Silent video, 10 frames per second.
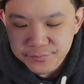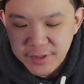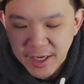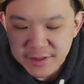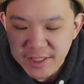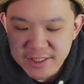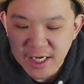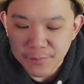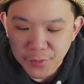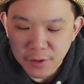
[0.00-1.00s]
Yeah, it tastes like
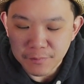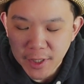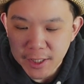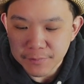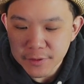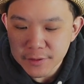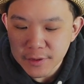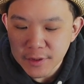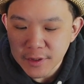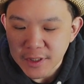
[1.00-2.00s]
a burnt pipe.
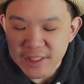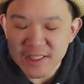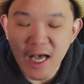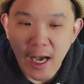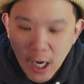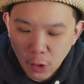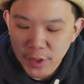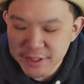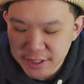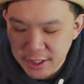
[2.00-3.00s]
It's not
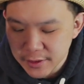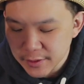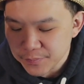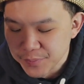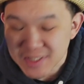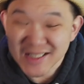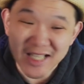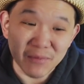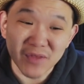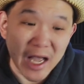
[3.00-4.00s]
always here, but
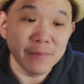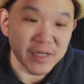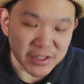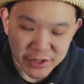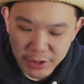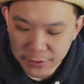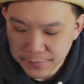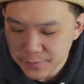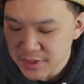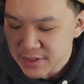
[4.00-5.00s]
sometimes it's here.
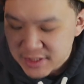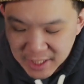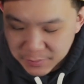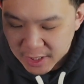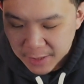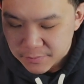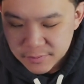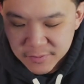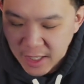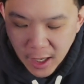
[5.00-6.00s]
Sometime.
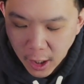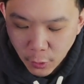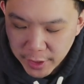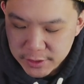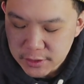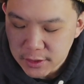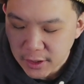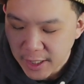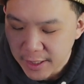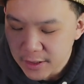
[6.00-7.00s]
Not always.
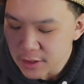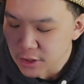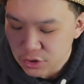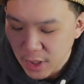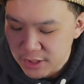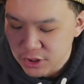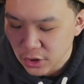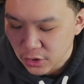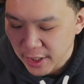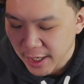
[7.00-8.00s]
All right. The draw is still
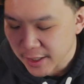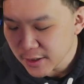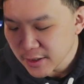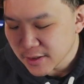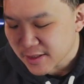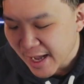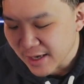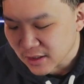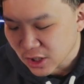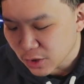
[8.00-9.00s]
okay.
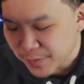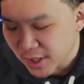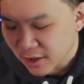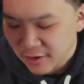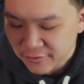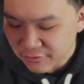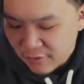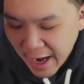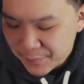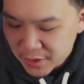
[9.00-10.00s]
That little bit of
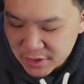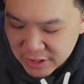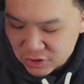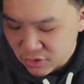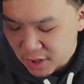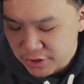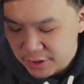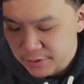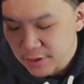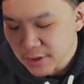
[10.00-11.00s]
wrapper
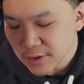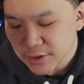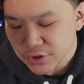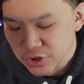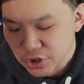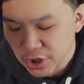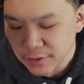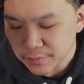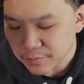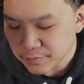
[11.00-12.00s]
destruction
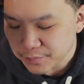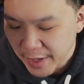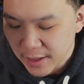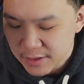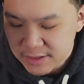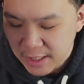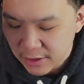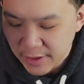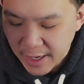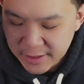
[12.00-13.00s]
should balance
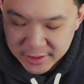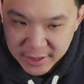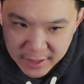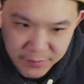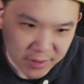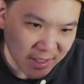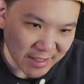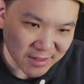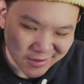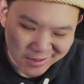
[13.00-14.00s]
out at the end, but
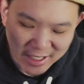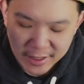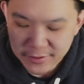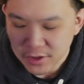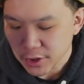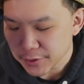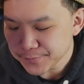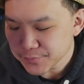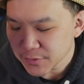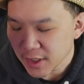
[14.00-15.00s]
that's the second third.
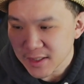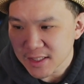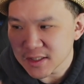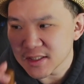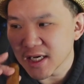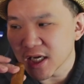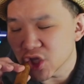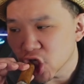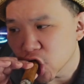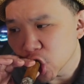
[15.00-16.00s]
All right. That's the
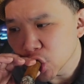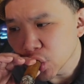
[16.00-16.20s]
second third.